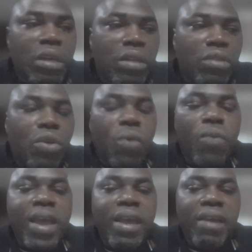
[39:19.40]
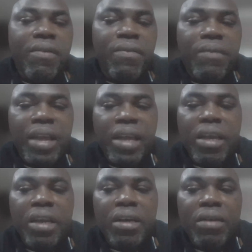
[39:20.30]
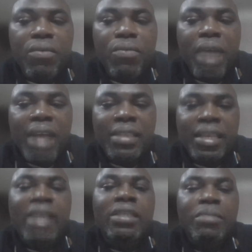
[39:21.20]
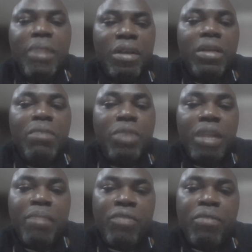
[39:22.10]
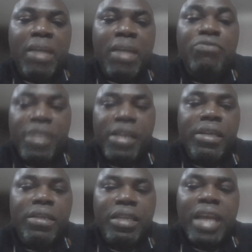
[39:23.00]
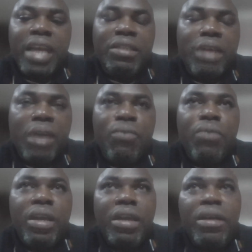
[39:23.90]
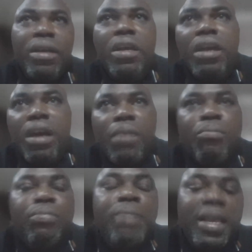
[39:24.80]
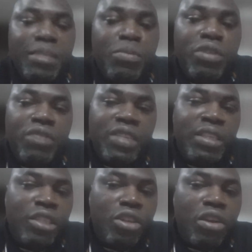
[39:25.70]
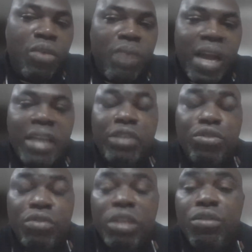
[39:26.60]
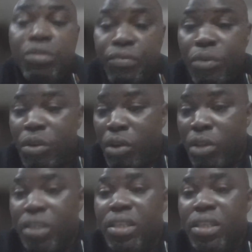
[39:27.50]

So we we we assess the model, the model performance really that uh, we base most of the decision on whether this tool is useful or not